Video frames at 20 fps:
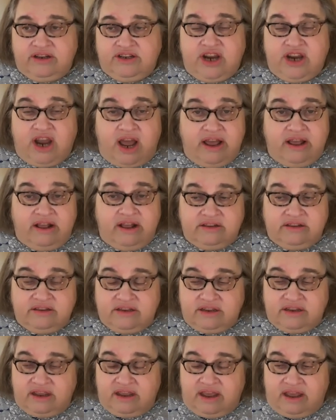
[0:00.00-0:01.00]

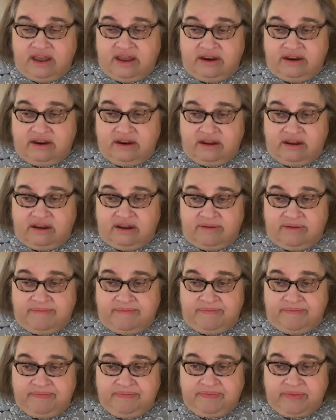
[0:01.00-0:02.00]
child. And
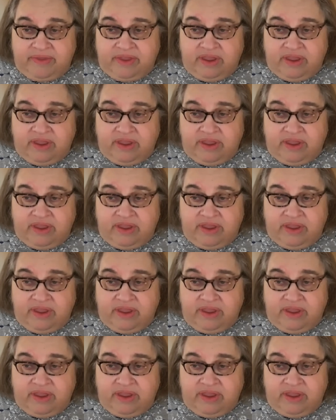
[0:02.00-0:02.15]
um,